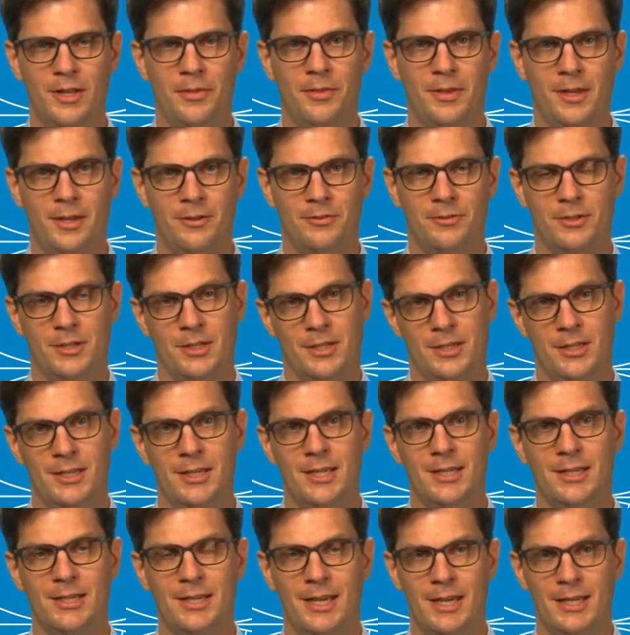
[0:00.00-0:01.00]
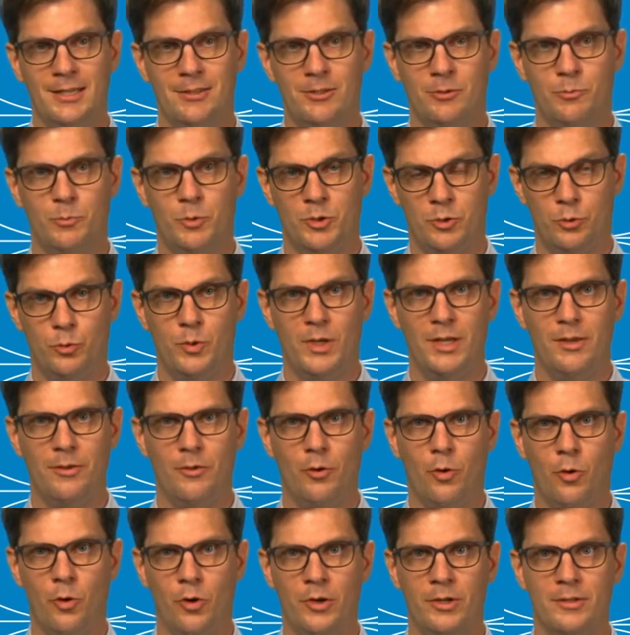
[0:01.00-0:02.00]
and there's a clear cut between
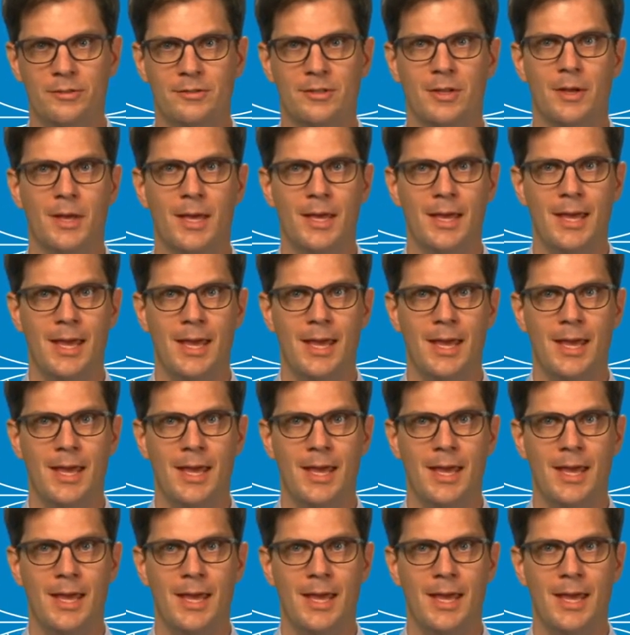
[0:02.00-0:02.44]
the hoist